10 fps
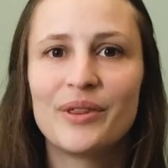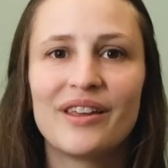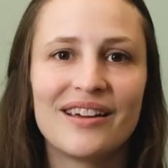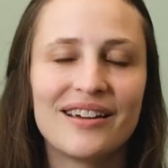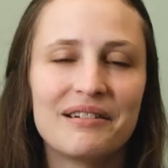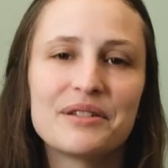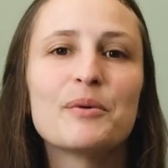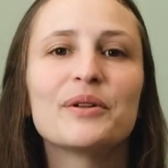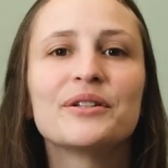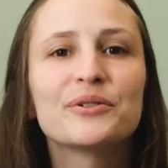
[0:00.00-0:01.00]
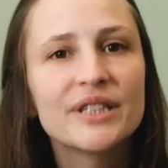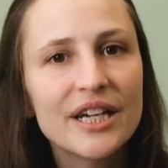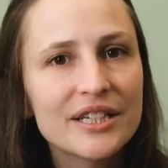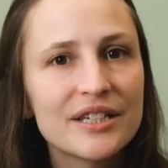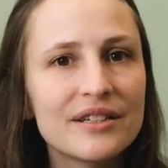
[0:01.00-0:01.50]
with a small
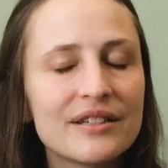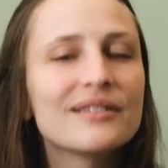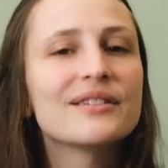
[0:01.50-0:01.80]
introduction.